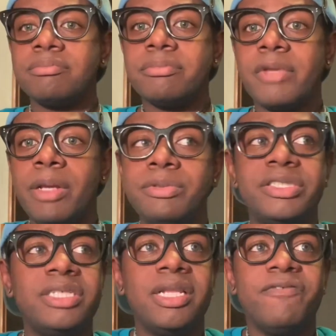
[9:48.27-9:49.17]
He was
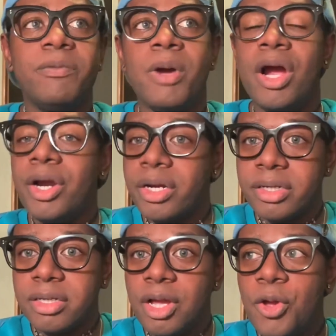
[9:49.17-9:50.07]
stealing from
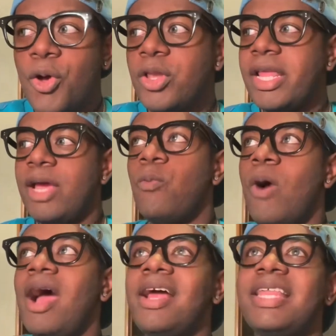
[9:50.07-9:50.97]
her. Like,
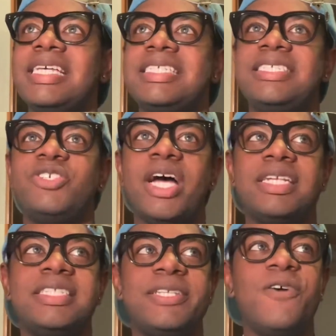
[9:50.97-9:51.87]
why are they trying
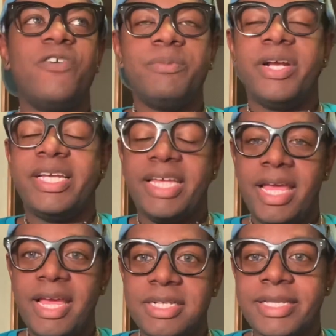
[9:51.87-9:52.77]
to steal from their
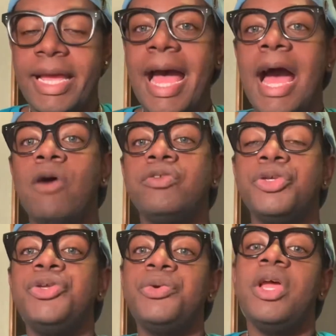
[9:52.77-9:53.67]
kids? Like, how do you